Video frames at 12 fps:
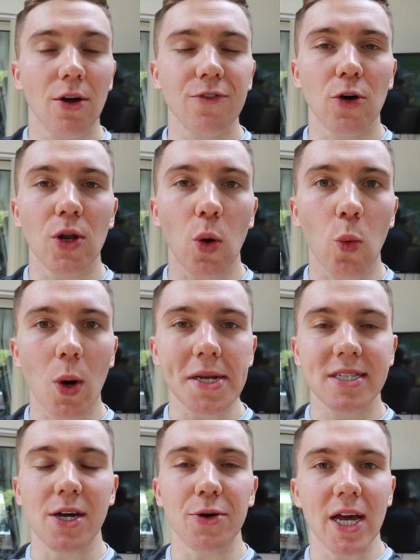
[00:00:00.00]
everyone, what
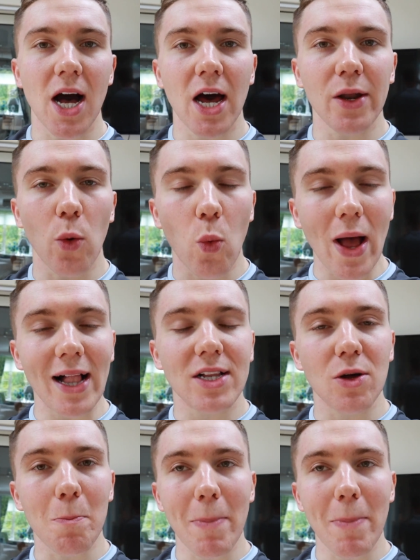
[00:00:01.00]
is going on? Welcome